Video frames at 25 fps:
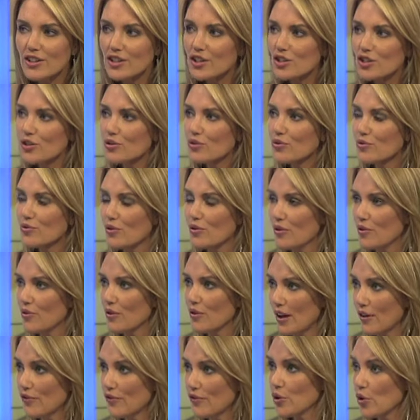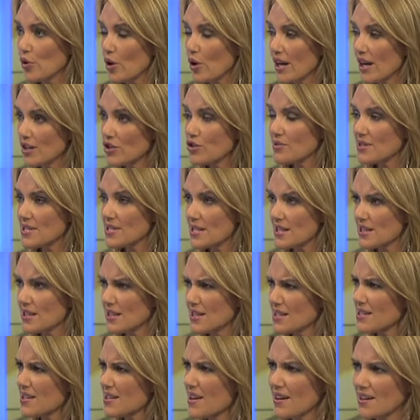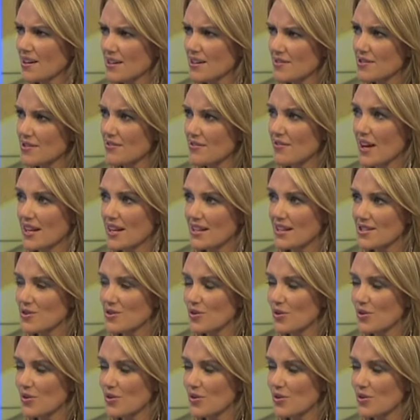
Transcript: do you, if you are interested in this kind of surveillance